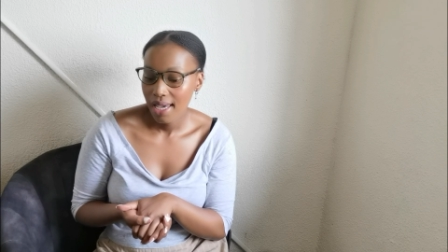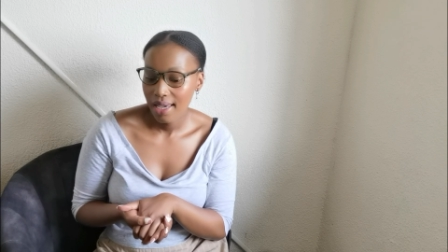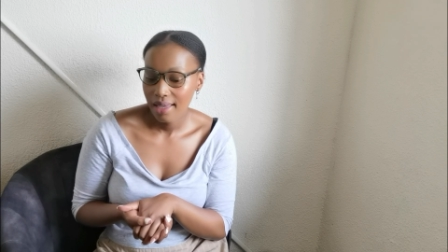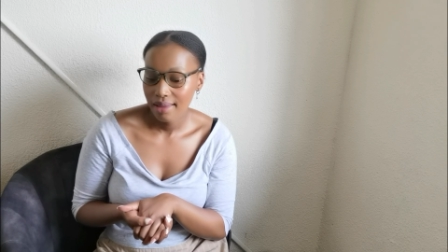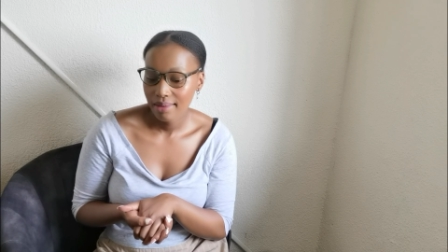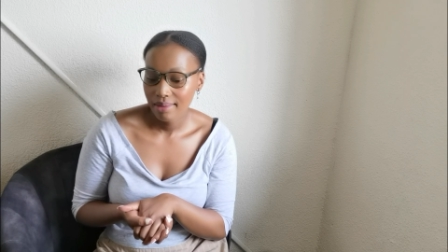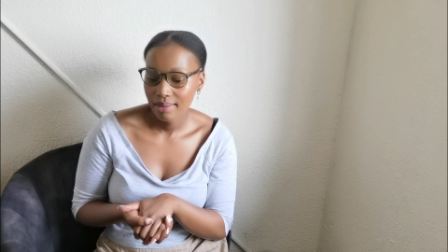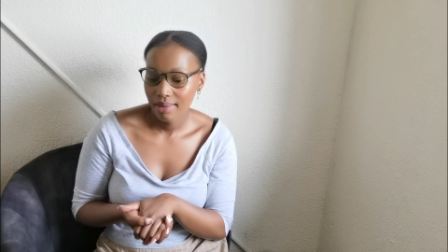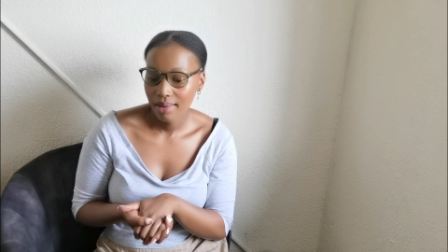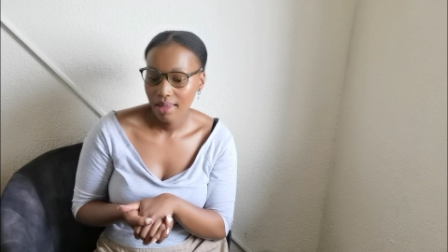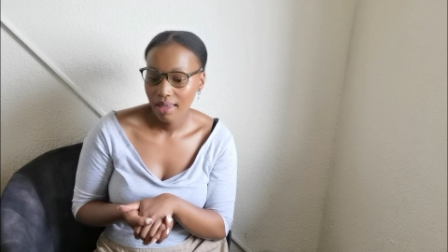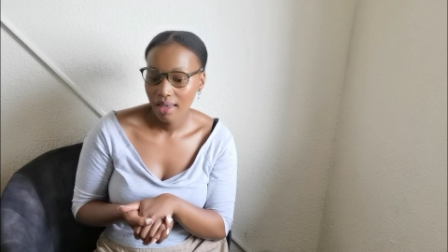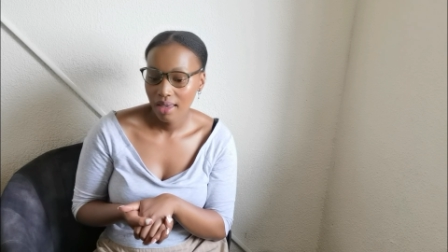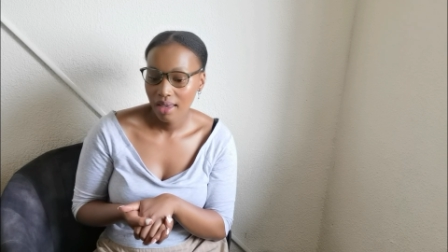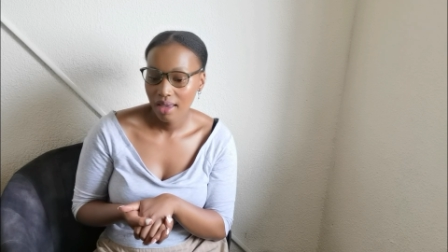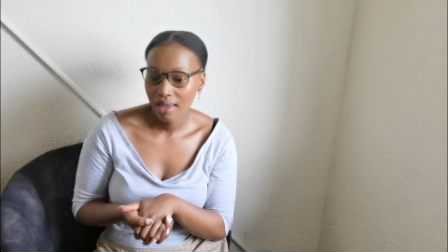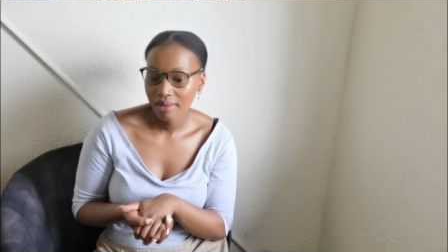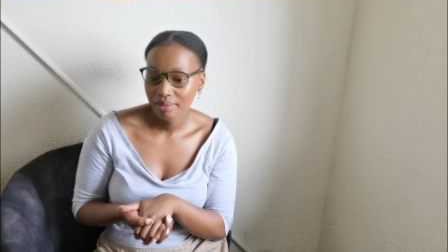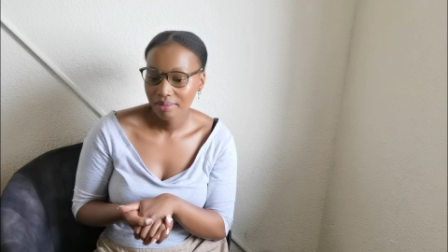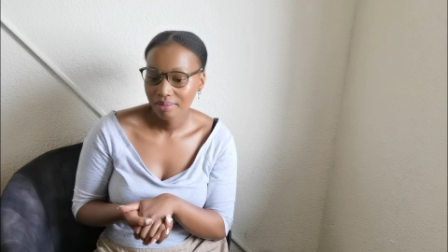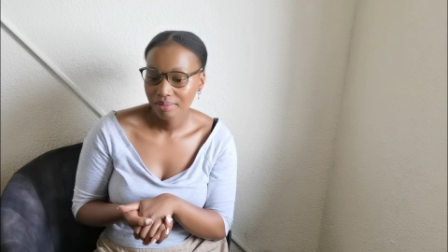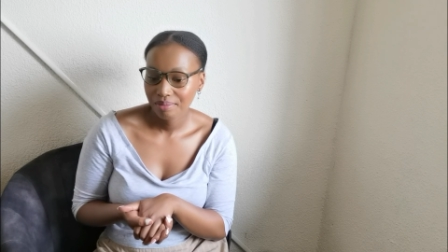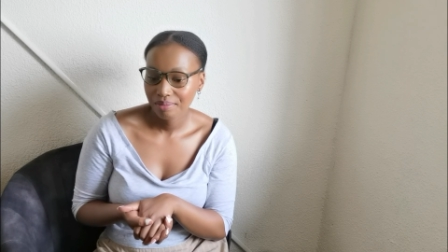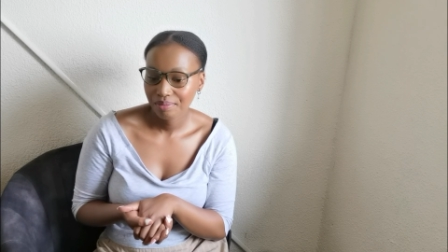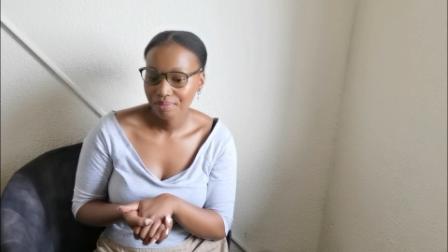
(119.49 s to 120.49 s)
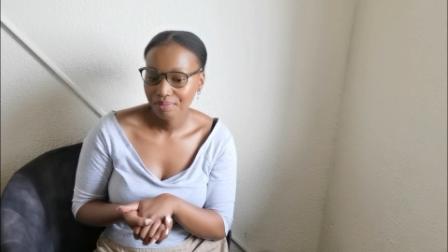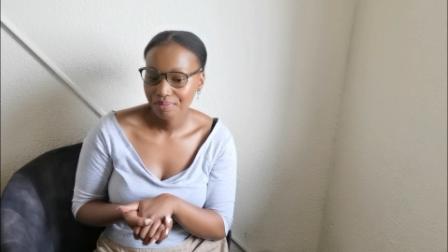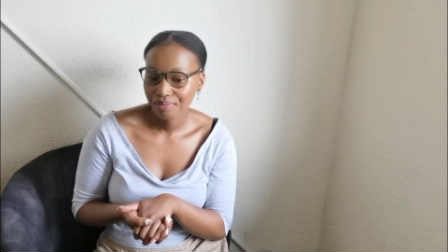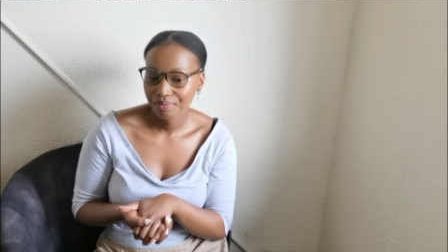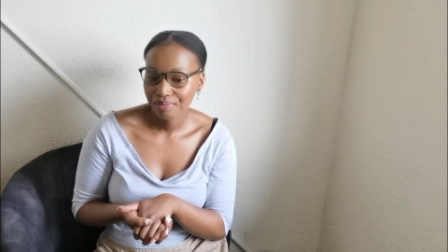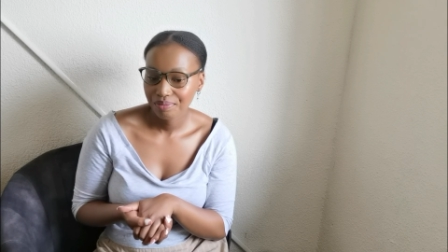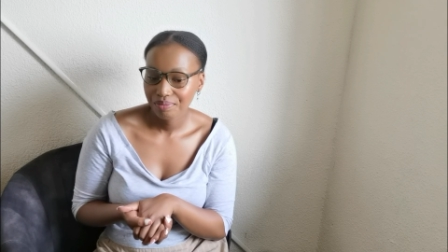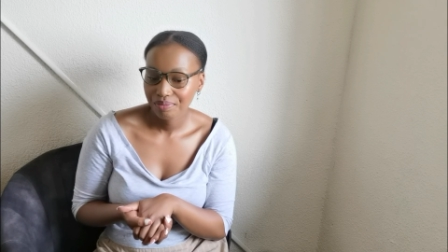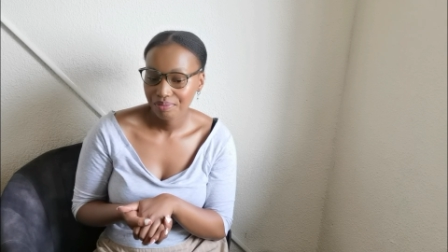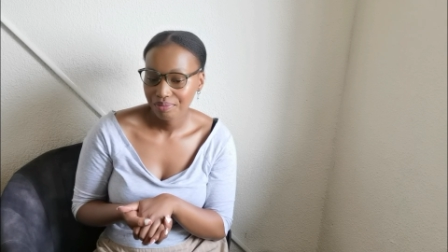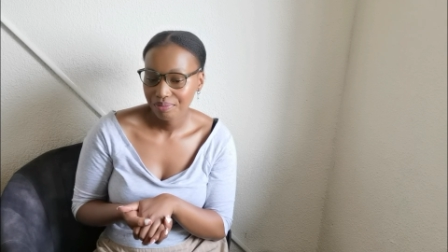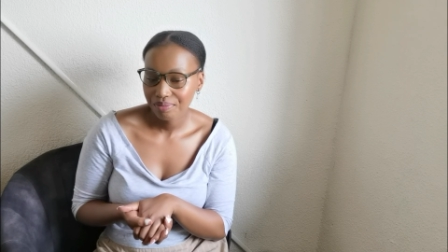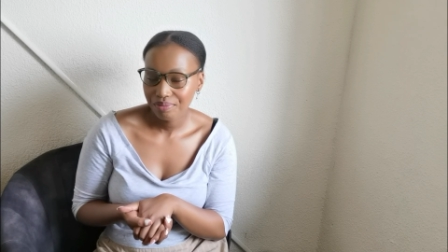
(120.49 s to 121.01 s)
And
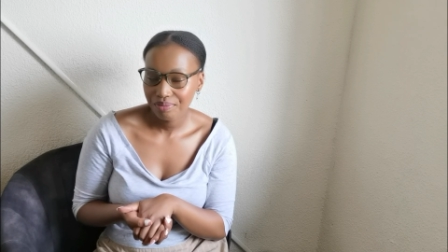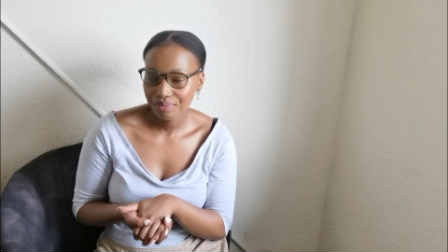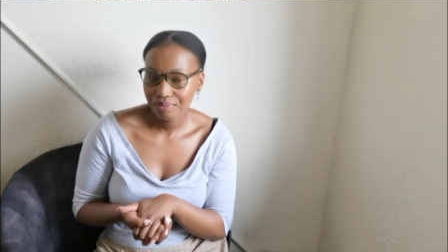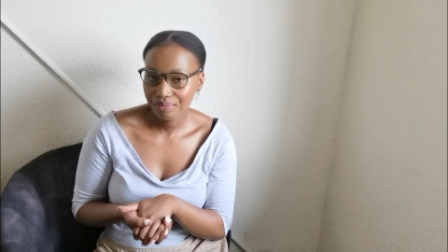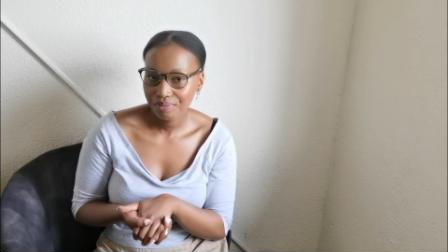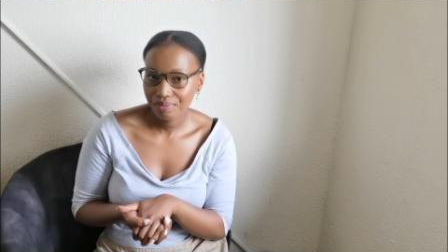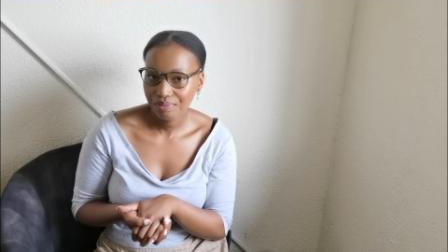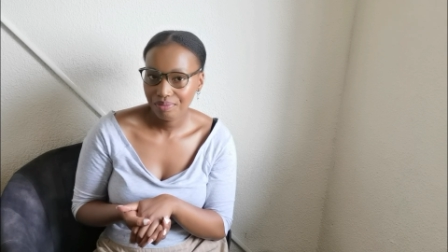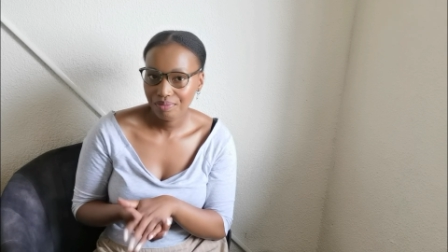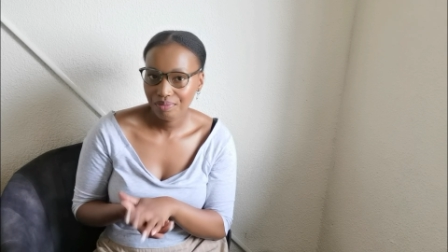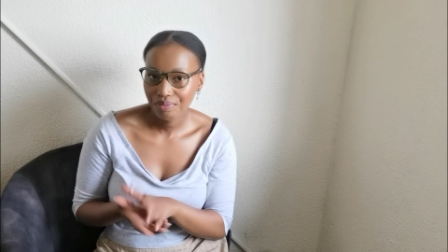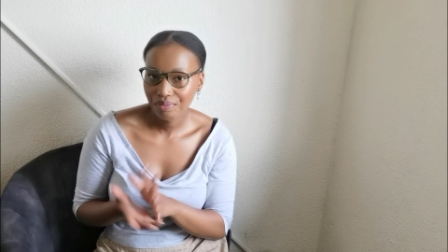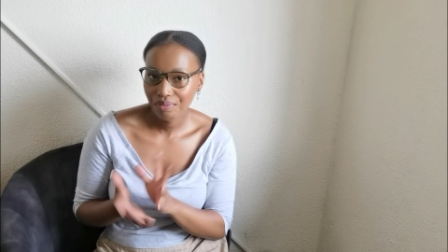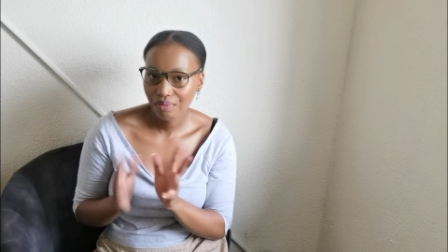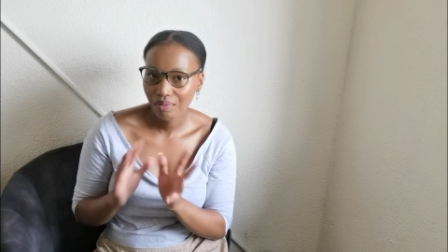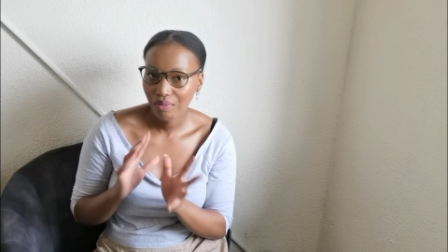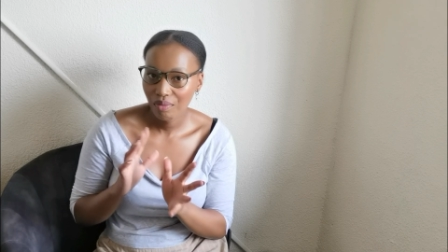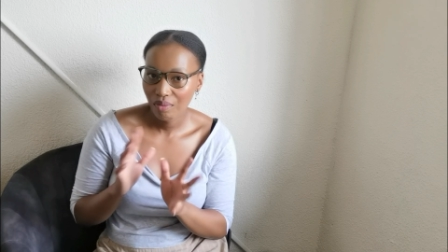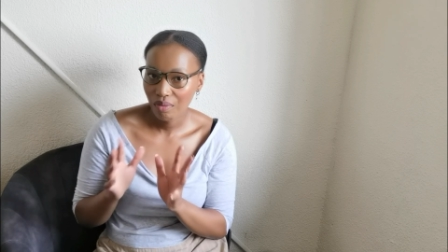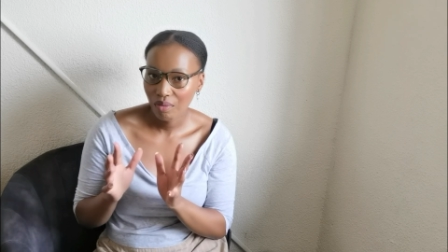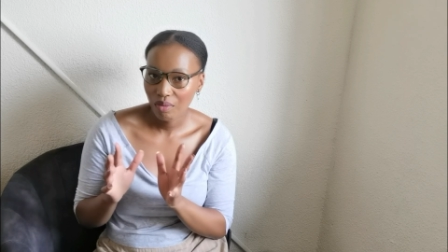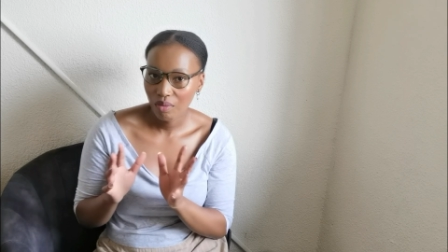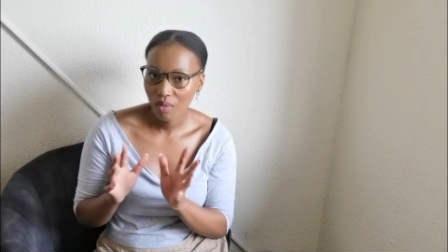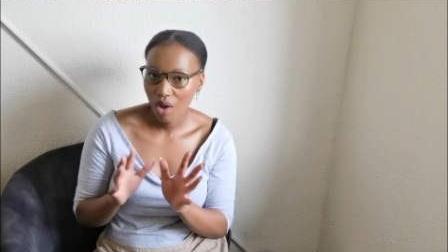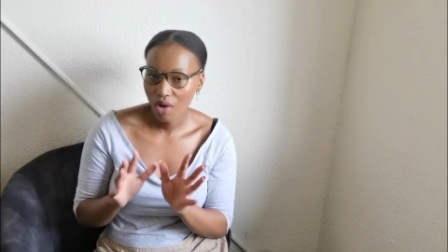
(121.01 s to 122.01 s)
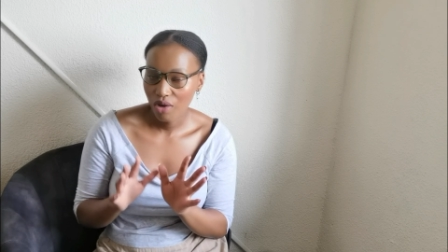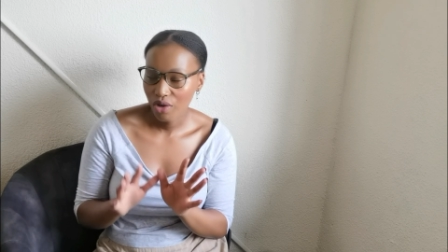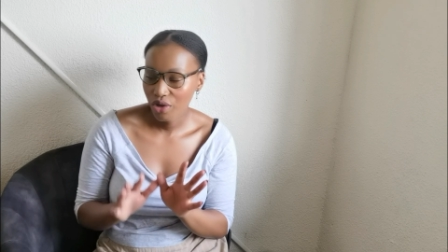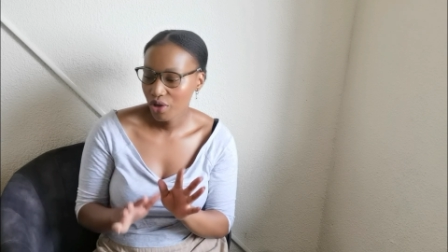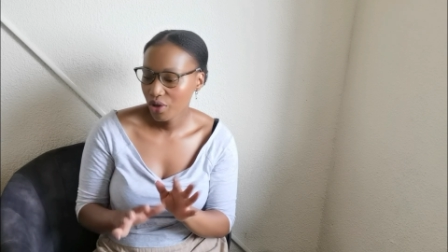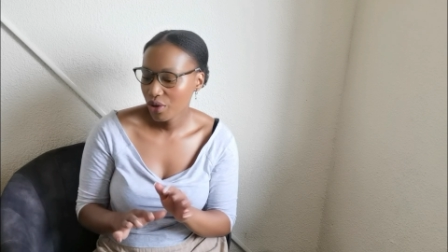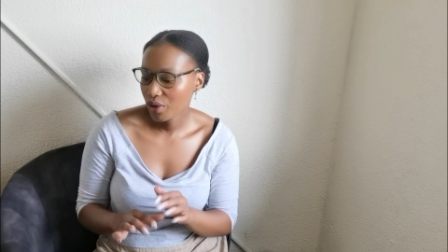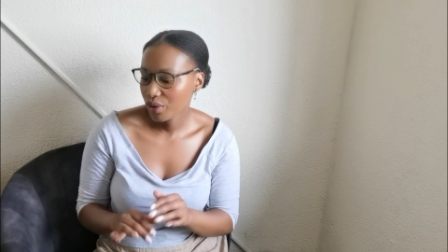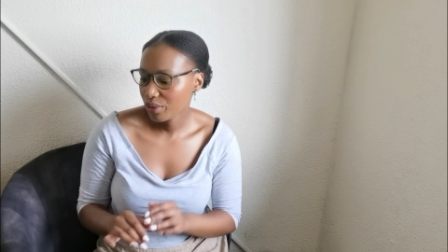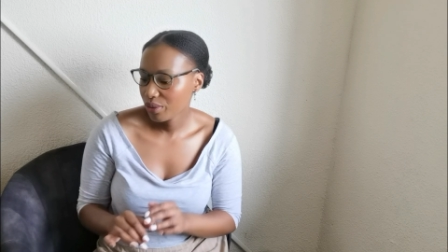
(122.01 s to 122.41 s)
then, you